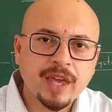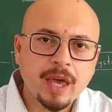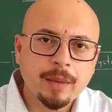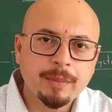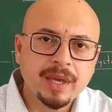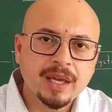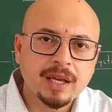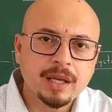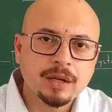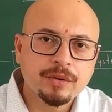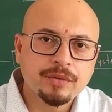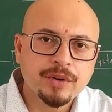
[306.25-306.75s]

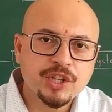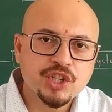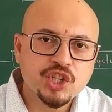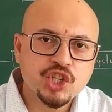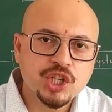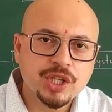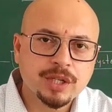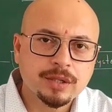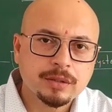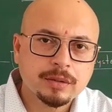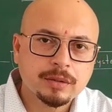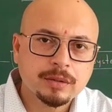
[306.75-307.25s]

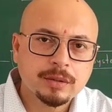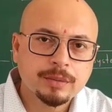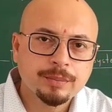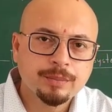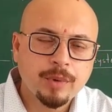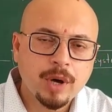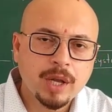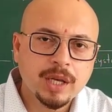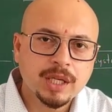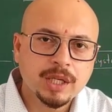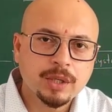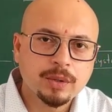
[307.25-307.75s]
chemical-rich
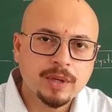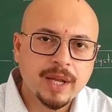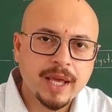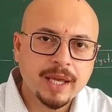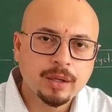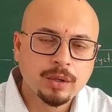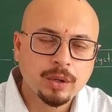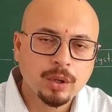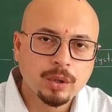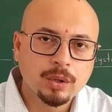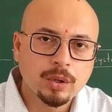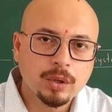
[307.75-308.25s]
molecule
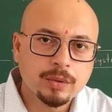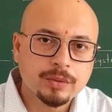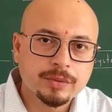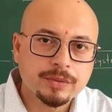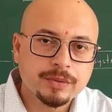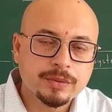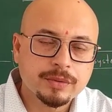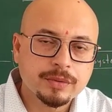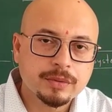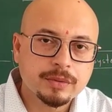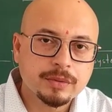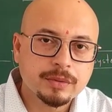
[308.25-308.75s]
like
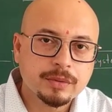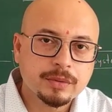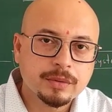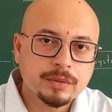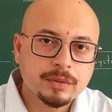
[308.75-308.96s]
glucose.